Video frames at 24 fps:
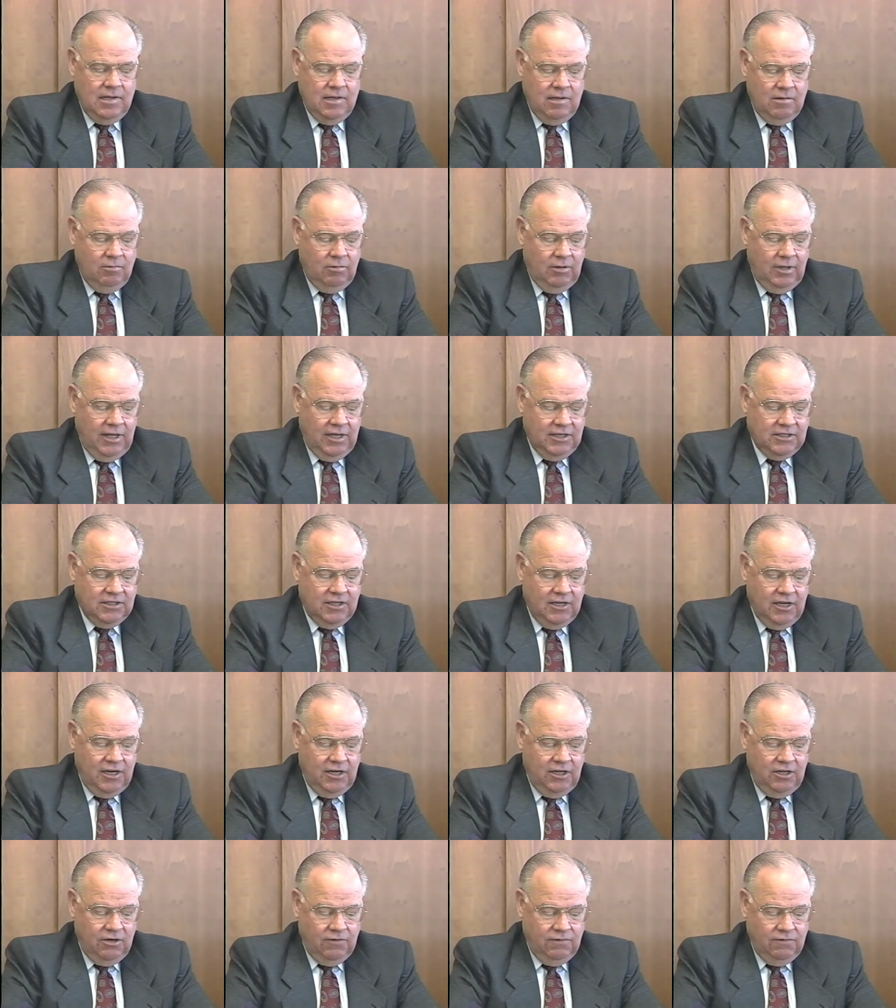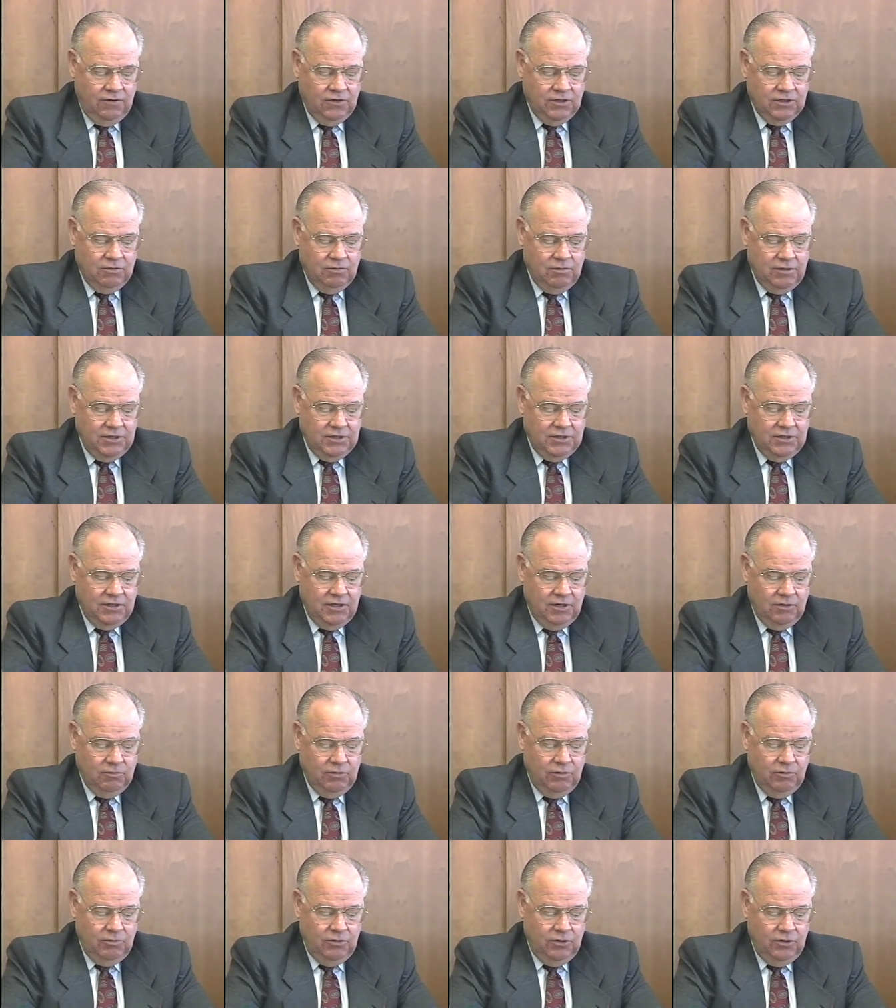Well, that's kind of your first question here.
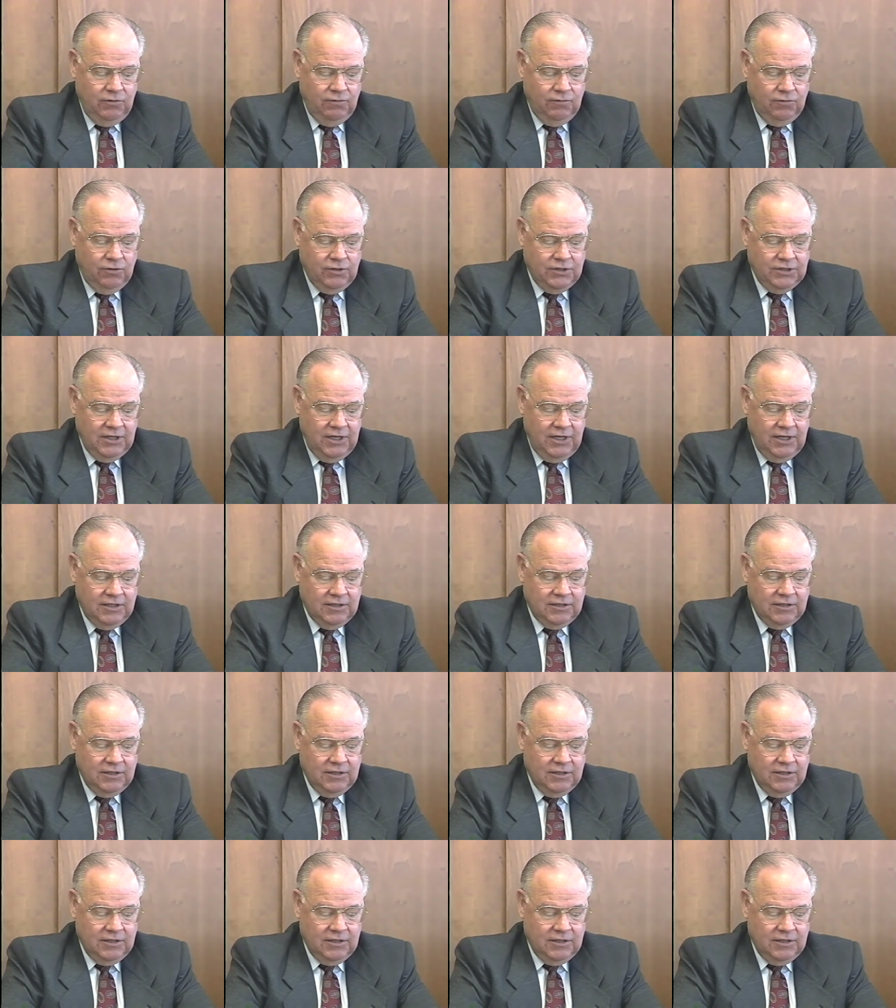When were you first asked?